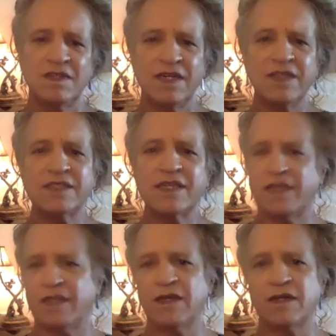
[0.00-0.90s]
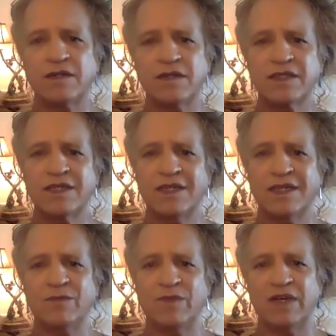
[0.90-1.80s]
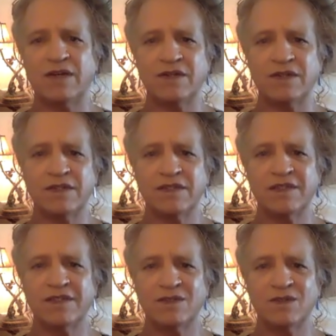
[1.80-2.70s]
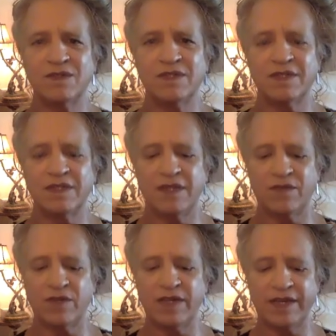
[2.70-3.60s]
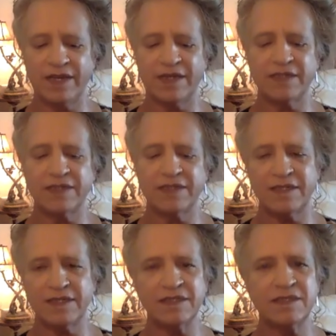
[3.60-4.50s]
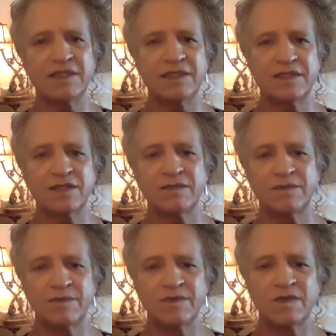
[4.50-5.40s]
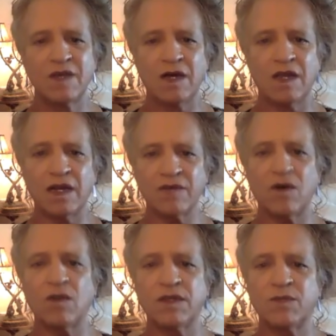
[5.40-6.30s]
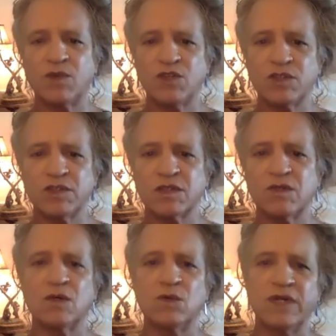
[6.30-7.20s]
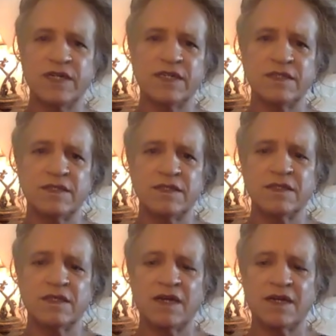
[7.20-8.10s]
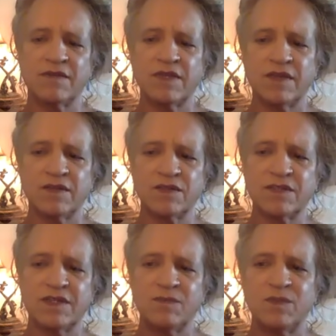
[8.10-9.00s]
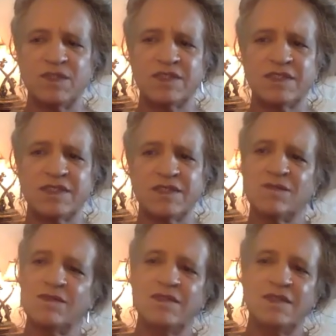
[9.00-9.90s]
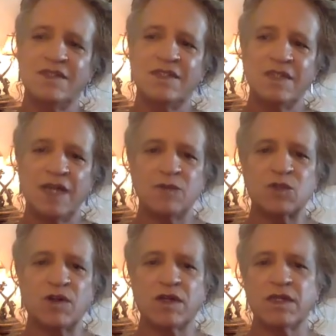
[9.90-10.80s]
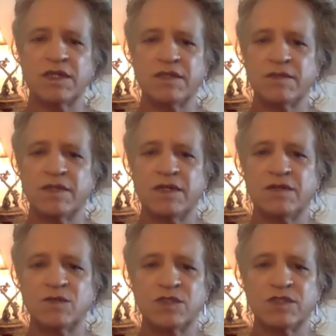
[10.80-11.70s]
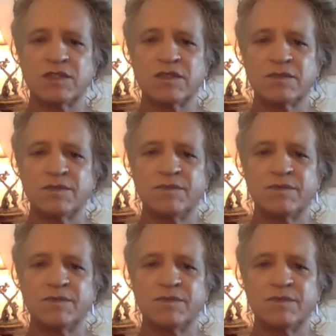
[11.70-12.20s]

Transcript: It's getting there. It's getting better. And every day, like I said, it's a lot of all the depression is going away and a lot of the other stuff, but it's still, I'm struggling, you know, just